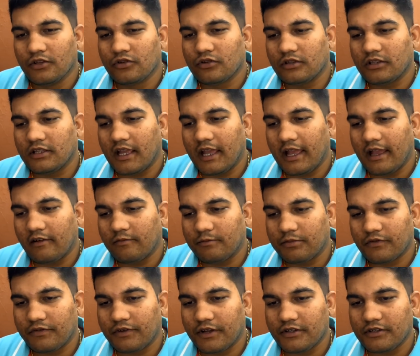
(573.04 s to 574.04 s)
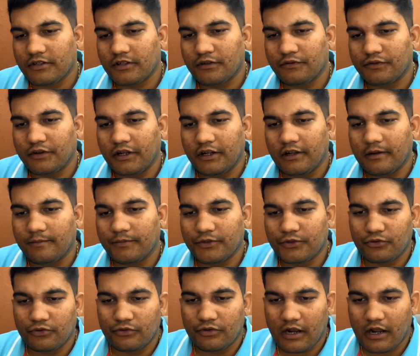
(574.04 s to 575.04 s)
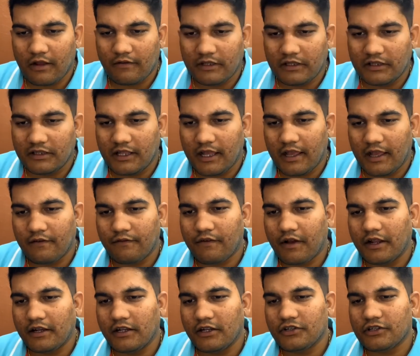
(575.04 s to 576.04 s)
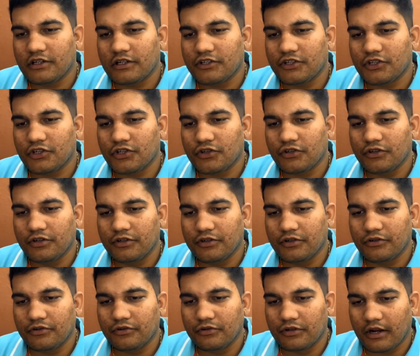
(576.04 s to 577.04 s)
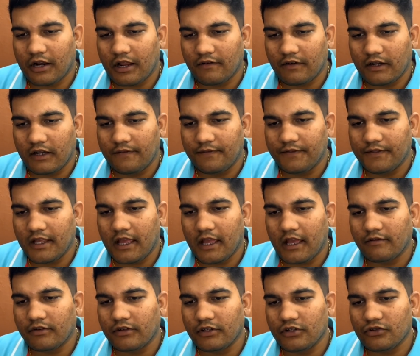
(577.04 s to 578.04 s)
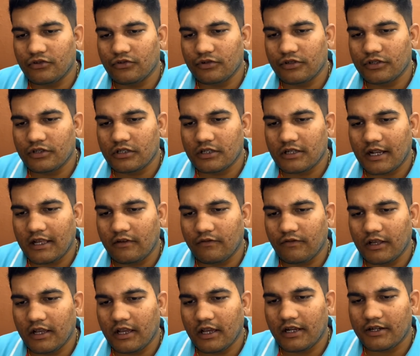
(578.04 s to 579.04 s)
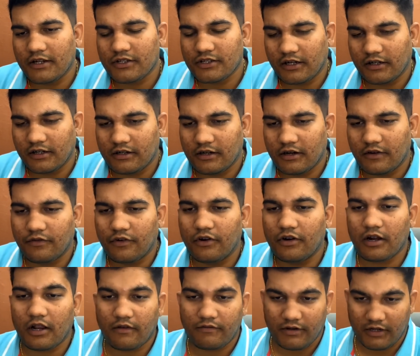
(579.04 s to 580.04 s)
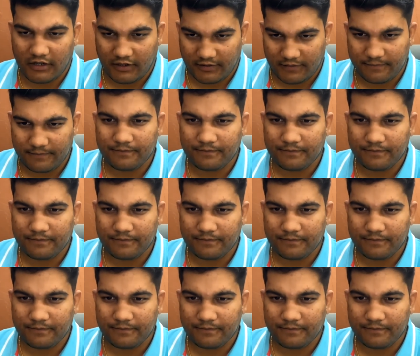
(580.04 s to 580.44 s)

So they have professional freedom to travel, they have financial security to travel, and they have resources like vehicle, et cetera for traveling,